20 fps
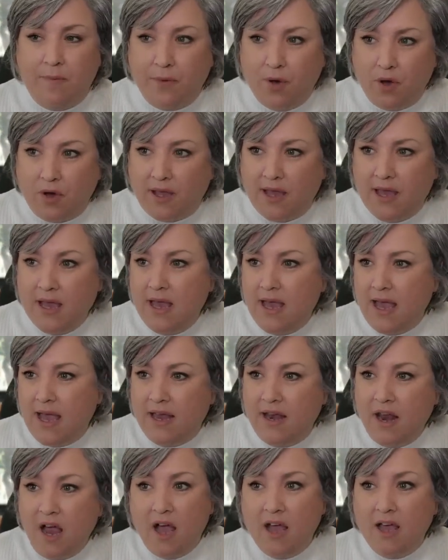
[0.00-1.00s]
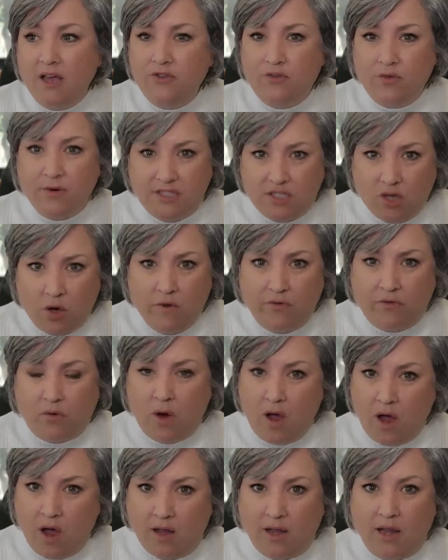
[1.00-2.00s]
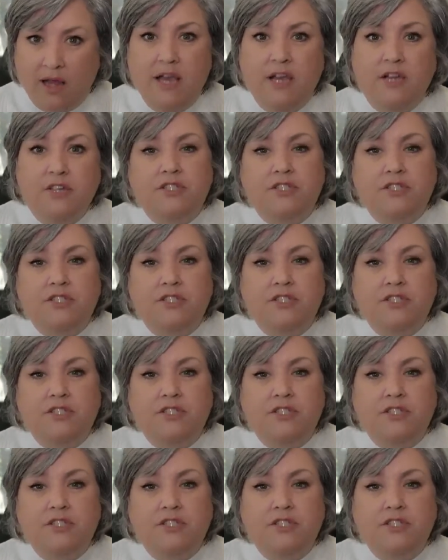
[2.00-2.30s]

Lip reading: book and hundreds overall.